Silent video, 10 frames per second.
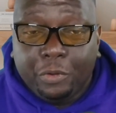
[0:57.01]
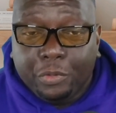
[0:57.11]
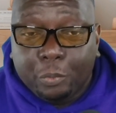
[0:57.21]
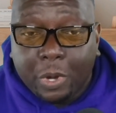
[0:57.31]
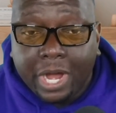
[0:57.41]
oh,
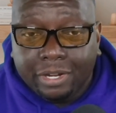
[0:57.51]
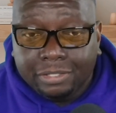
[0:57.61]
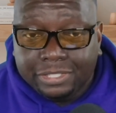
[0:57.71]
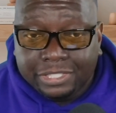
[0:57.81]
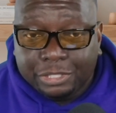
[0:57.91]
the
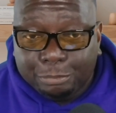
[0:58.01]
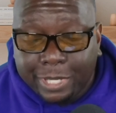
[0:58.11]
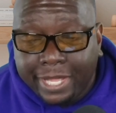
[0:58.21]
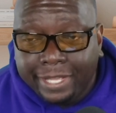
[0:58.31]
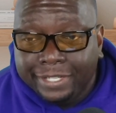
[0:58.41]
wireless is
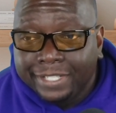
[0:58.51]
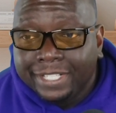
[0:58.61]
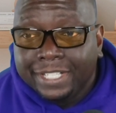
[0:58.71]
bad,